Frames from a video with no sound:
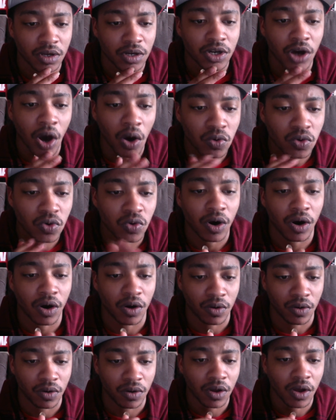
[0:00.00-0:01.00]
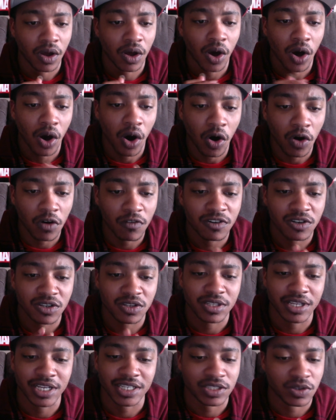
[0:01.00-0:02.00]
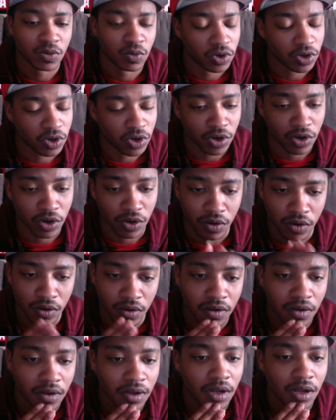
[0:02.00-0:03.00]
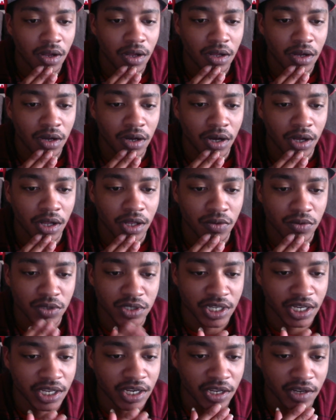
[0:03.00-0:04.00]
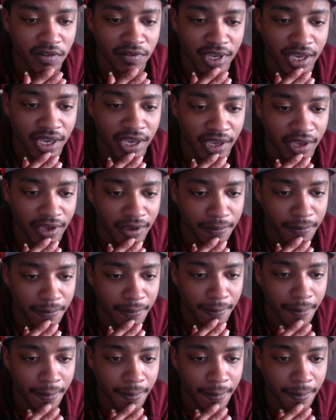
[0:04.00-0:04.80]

Kokuo. Over, that's the girl, lieutenant of Kenki.